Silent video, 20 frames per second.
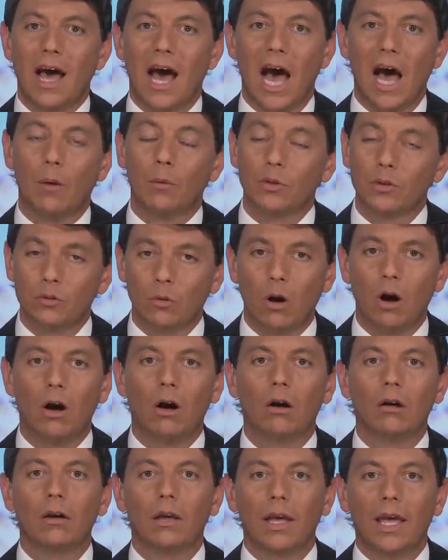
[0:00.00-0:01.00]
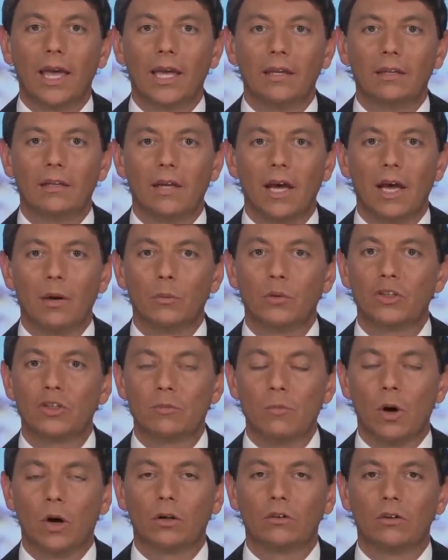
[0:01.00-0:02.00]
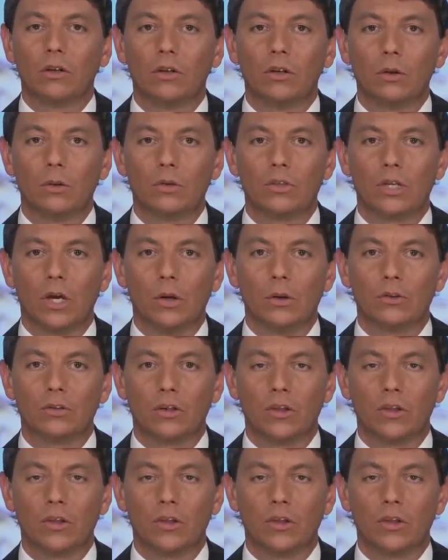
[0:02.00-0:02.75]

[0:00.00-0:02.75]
I was wrong, and uh, it was smart to do so.